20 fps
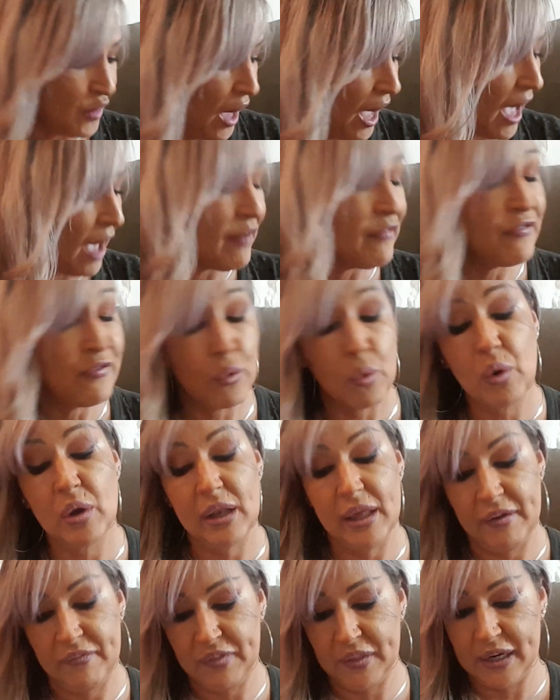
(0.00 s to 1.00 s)
I have 4
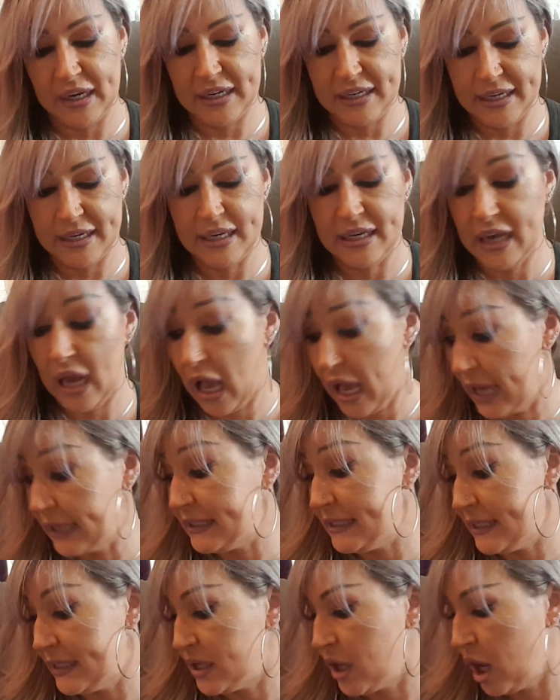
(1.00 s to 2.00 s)
left that I
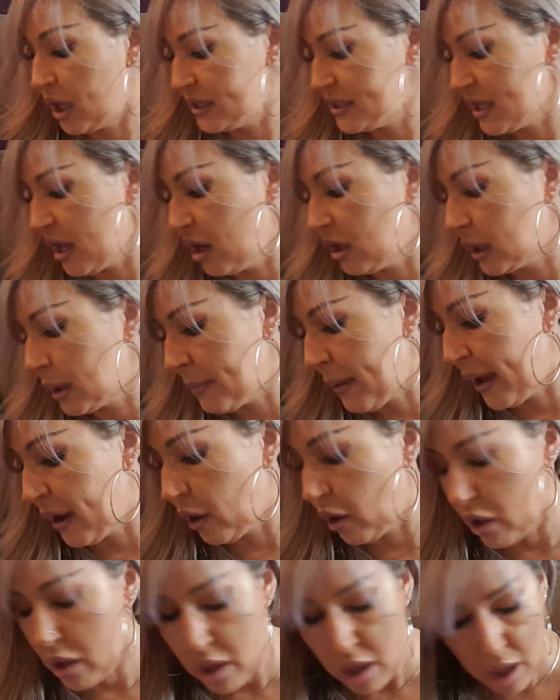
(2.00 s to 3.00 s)
did not talk
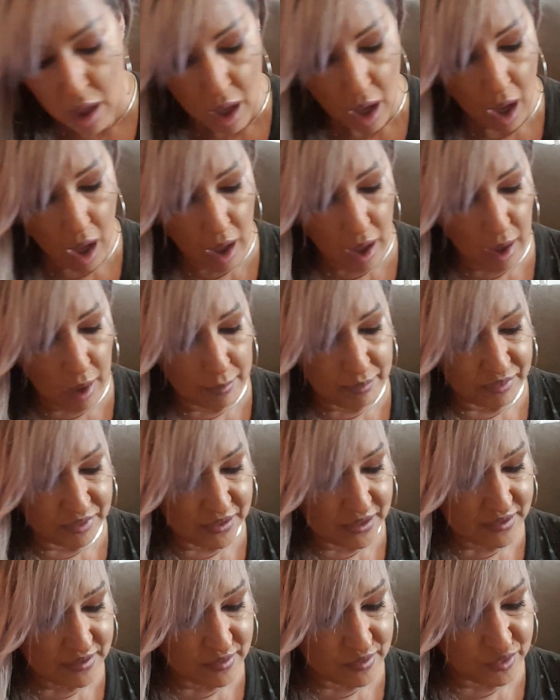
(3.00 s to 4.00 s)
about.
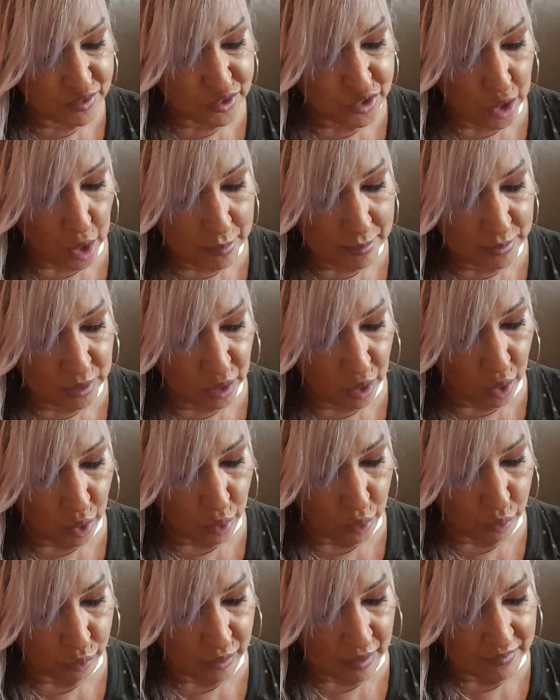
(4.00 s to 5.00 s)
This is Jo
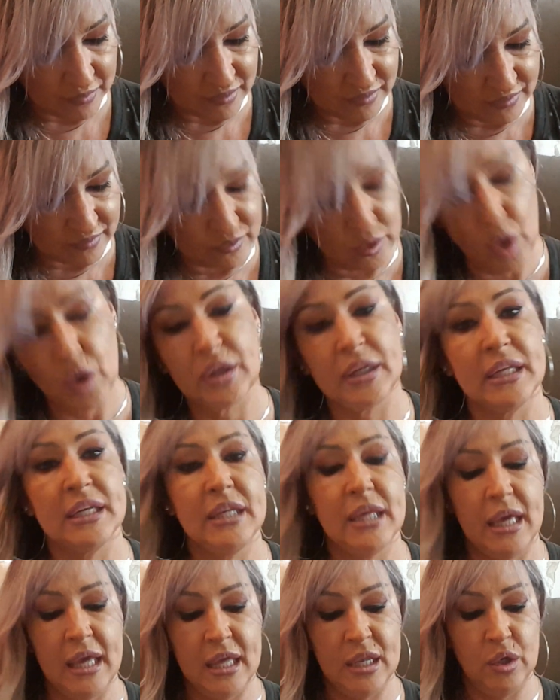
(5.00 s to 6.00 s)
Malone, and this is
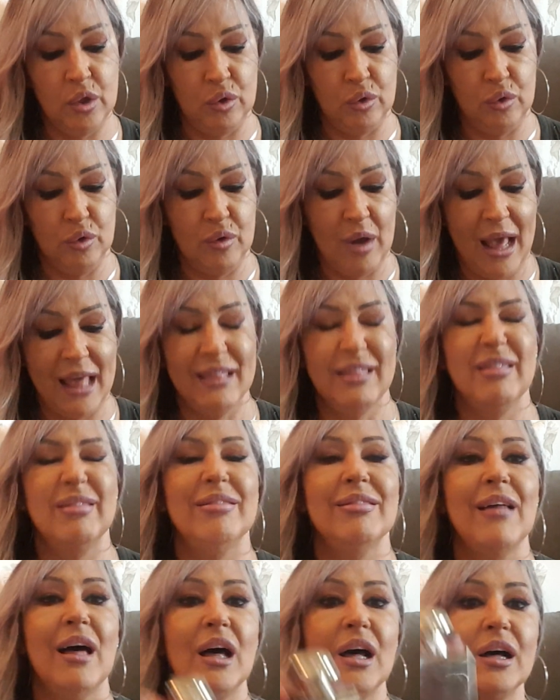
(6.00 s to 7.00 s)
Gardenia Oud. I
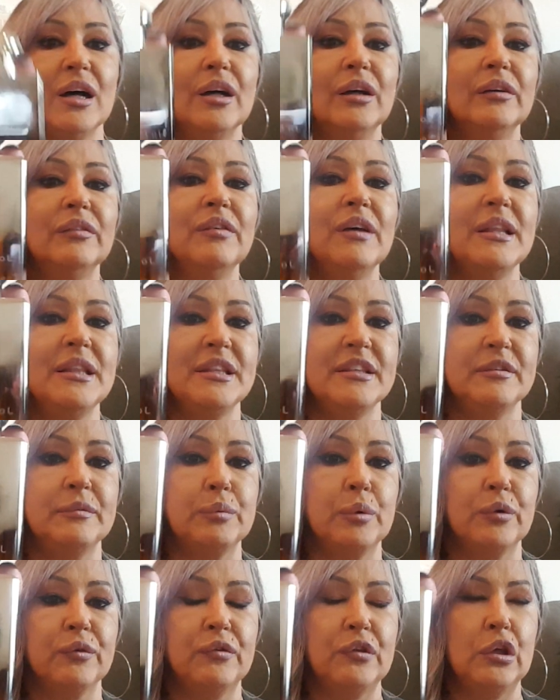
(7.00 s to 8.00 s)
love this
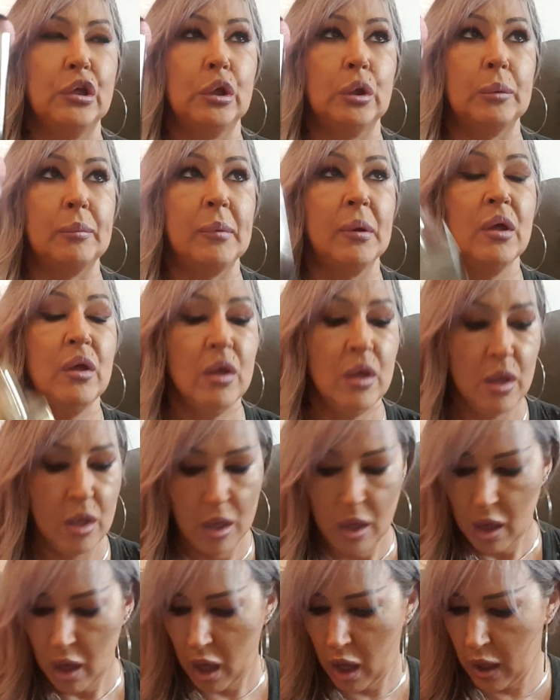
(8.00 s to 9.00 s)
perfume.
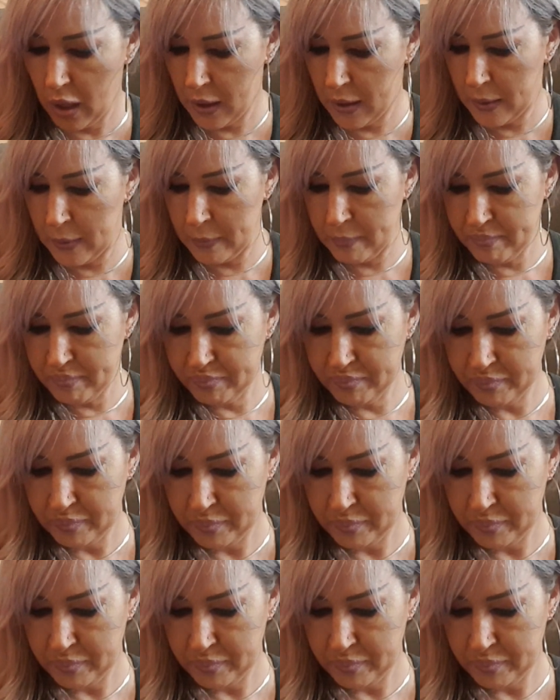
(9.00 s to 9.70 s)
Jo